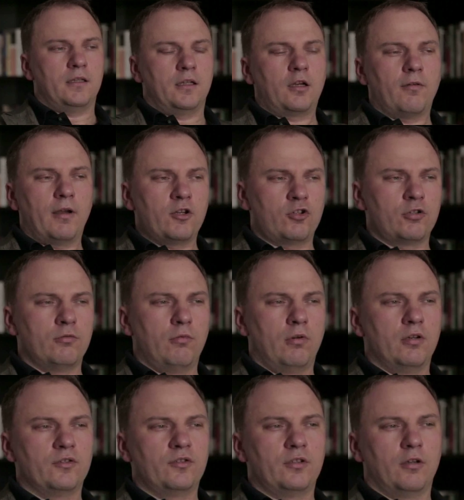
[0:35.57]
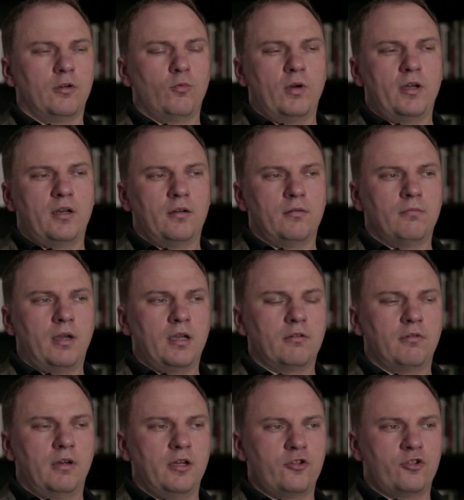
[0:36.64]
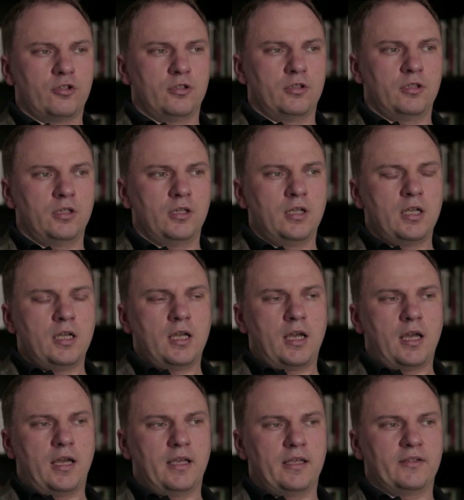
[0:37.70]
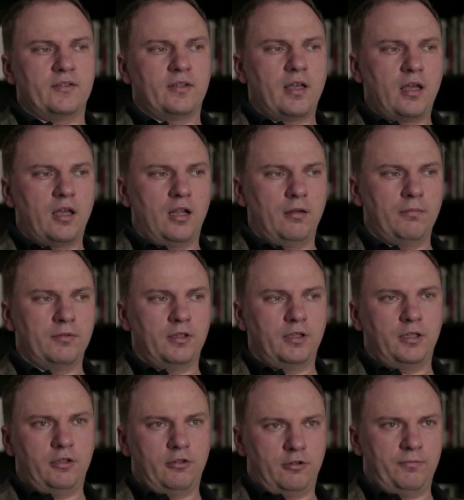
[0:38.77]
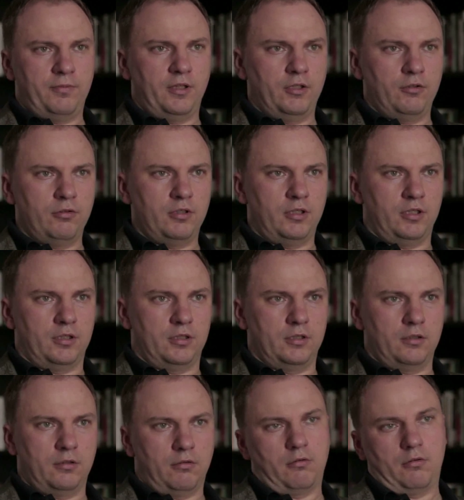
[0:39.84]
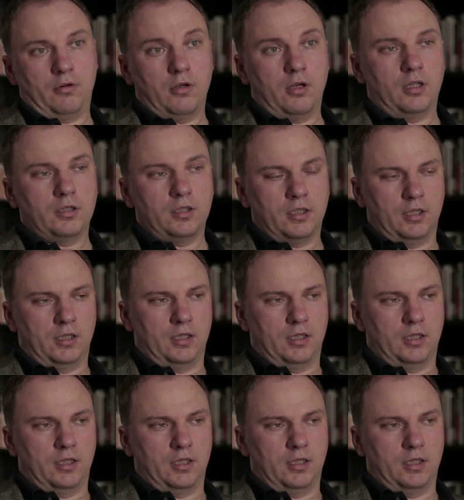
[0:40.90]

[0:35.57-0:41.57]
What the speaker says: The question was whether migration has helped the European Union or not,